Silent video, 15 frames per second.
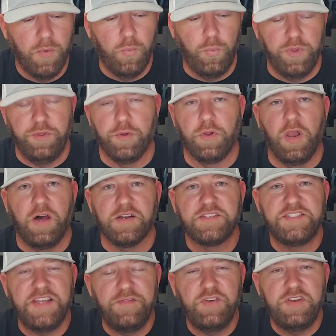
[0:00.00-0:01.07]
With your Glock
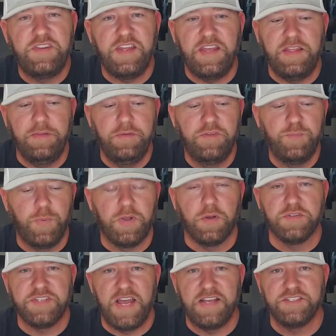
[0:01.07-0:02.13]
17s,
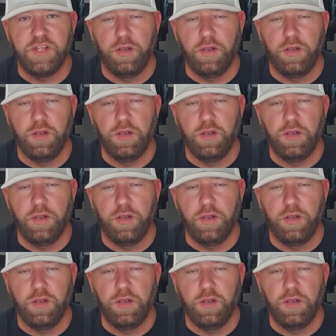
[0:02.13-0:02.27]
because it has a